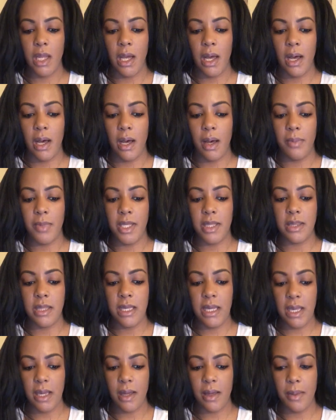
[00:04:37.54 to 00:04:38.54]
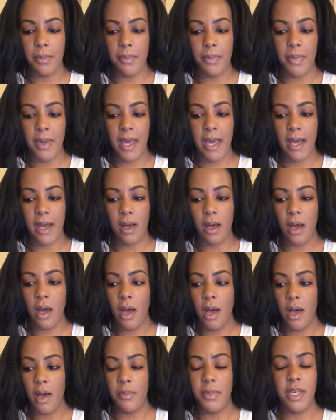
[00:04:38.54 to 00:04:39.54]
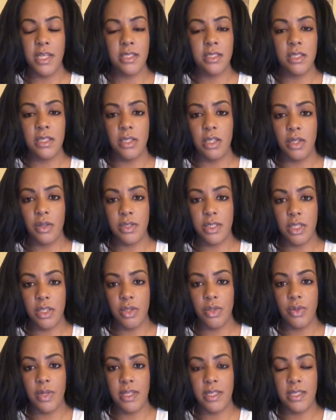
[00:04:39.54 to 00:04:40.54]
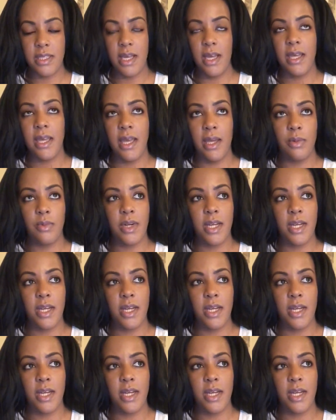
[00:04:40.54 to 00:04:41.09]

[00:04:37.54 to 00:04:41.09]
and thinking back, because it's a new decade.